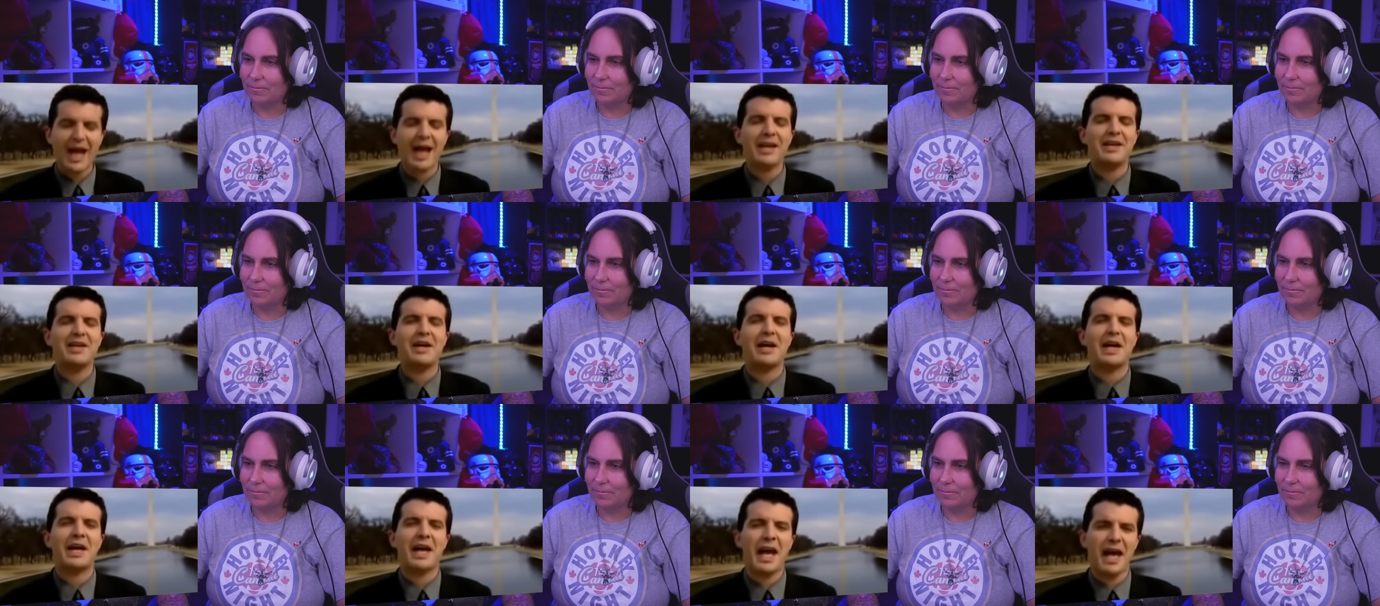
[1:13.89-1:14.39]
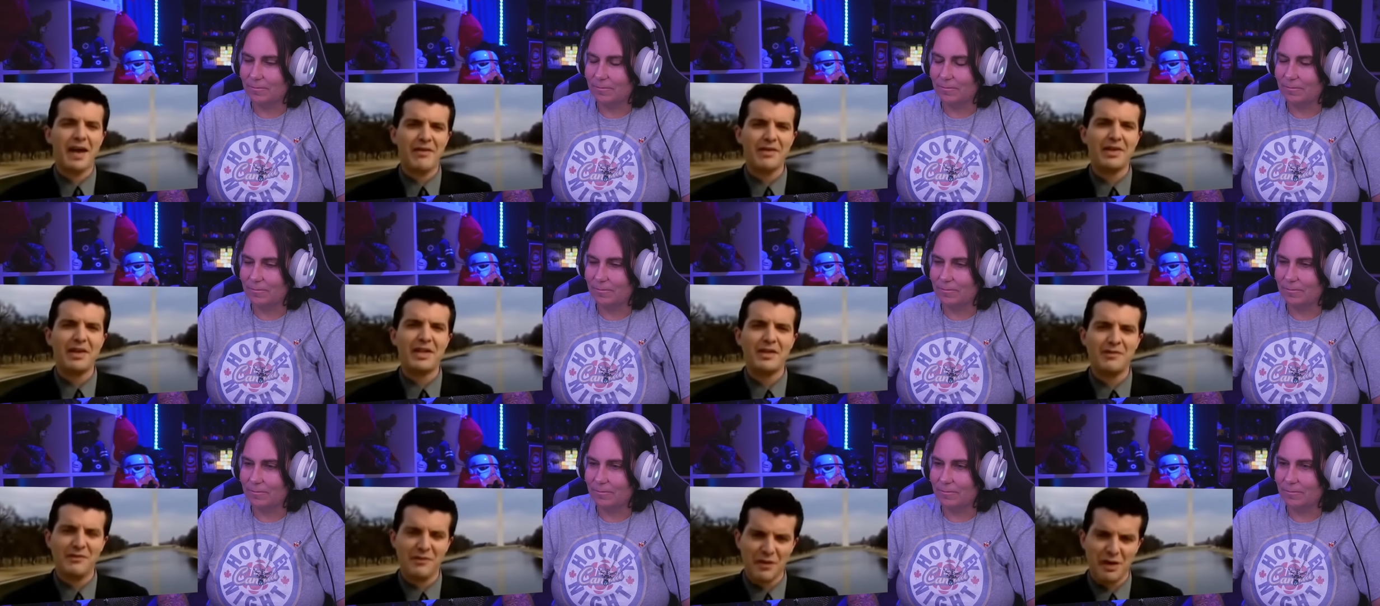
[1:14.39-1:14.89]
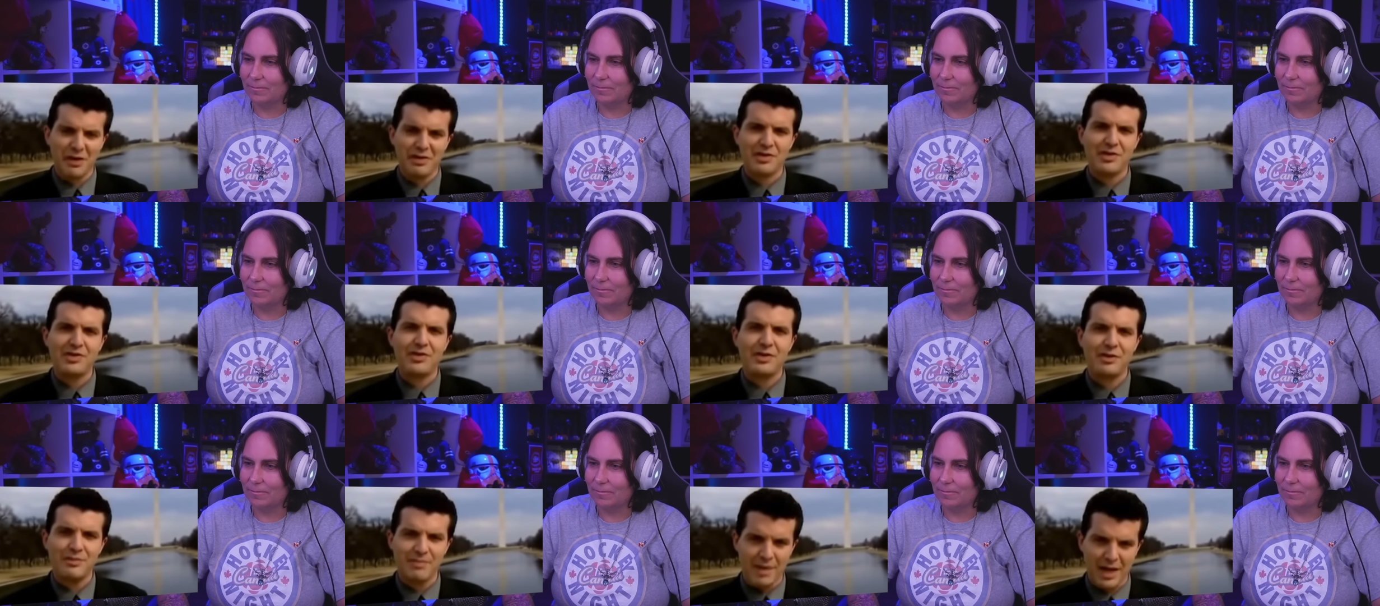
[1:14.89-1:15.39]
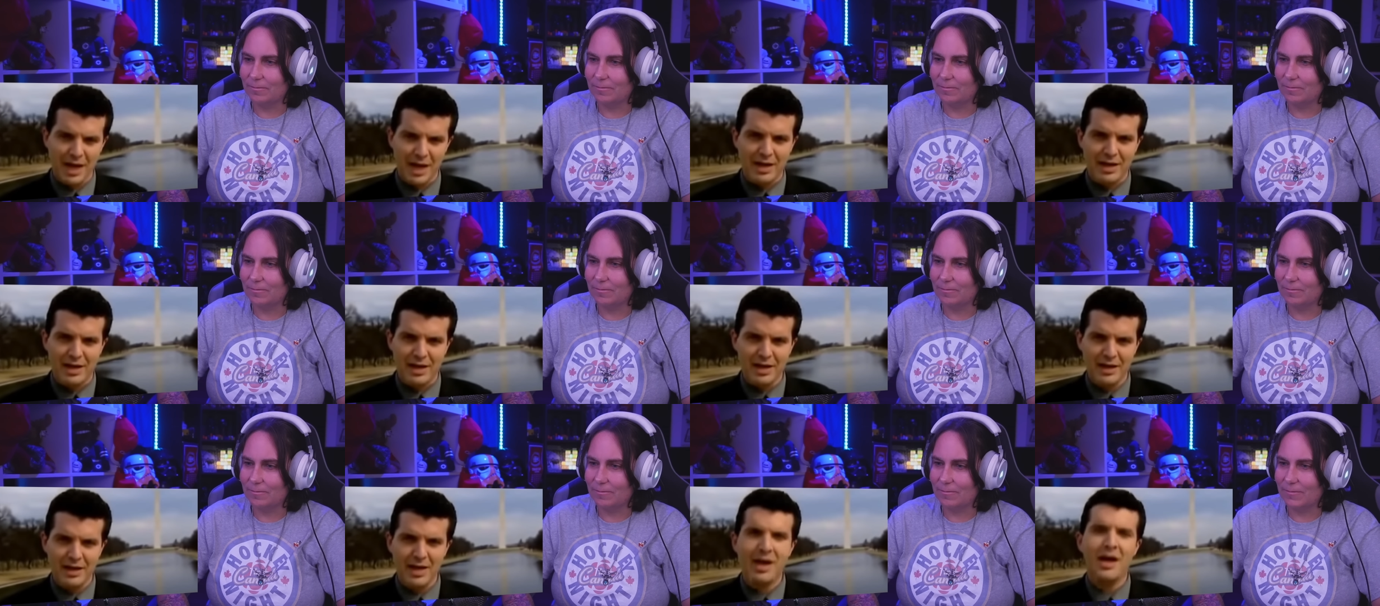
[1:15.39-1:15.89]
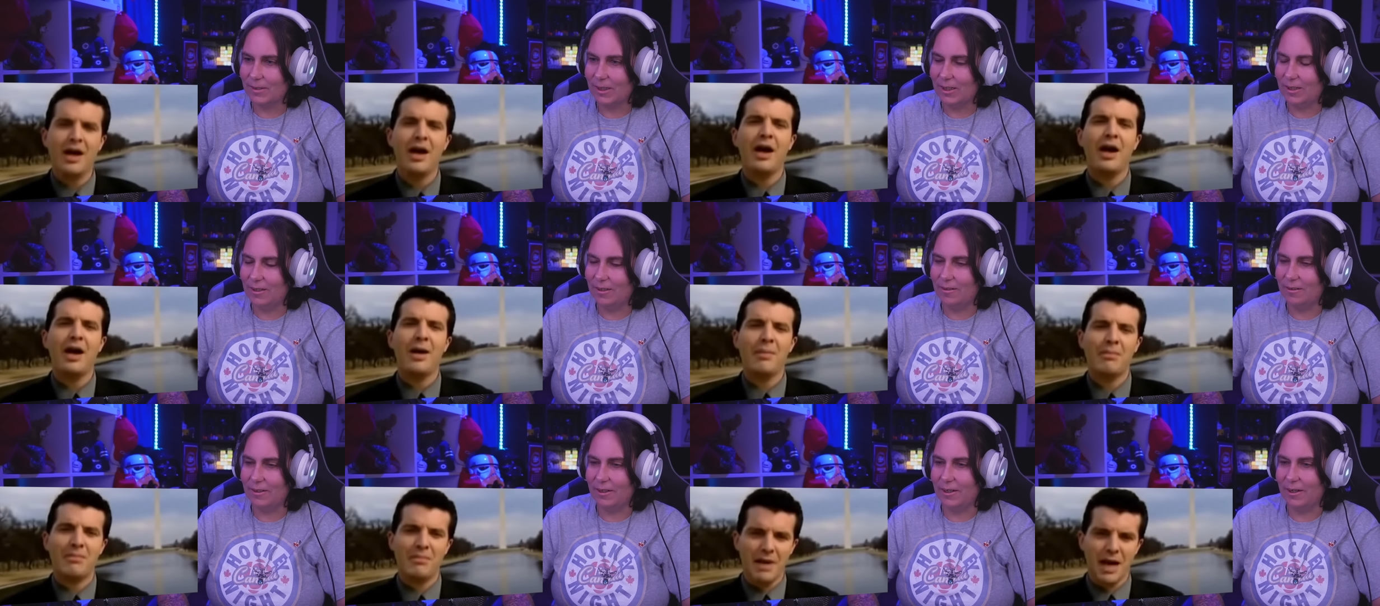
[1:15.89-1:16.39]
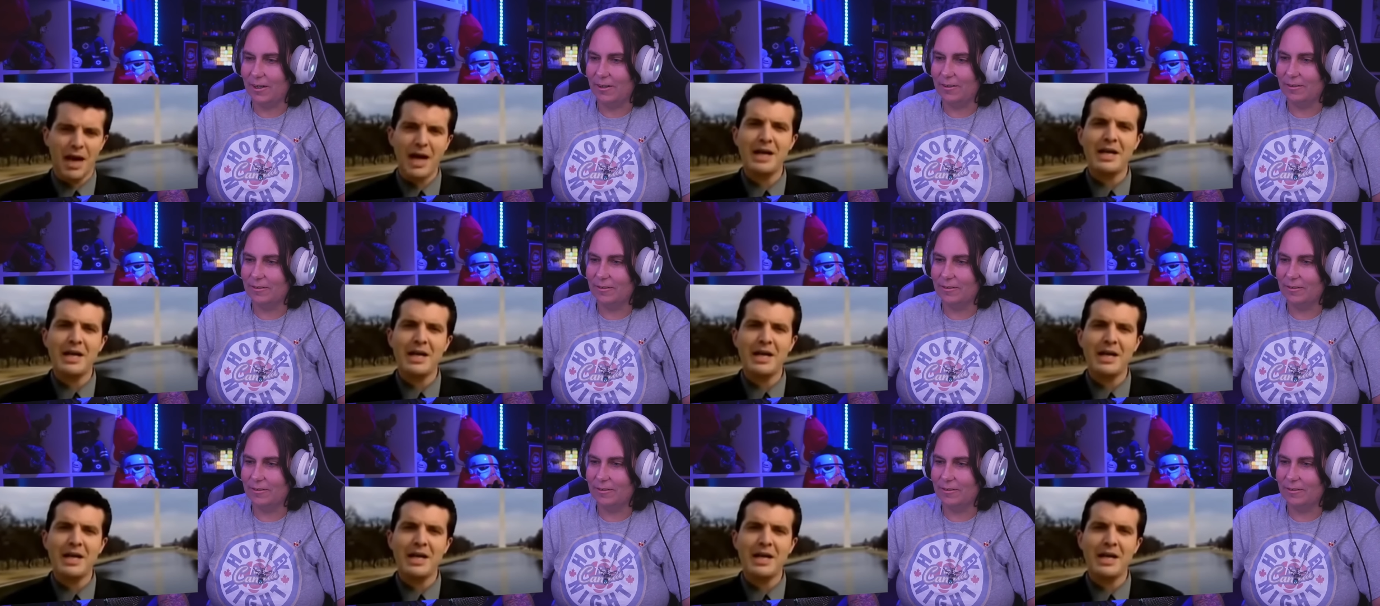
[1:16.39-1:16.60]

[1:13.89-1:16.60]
Speaker 1: And I have a confession to make. Oh, no.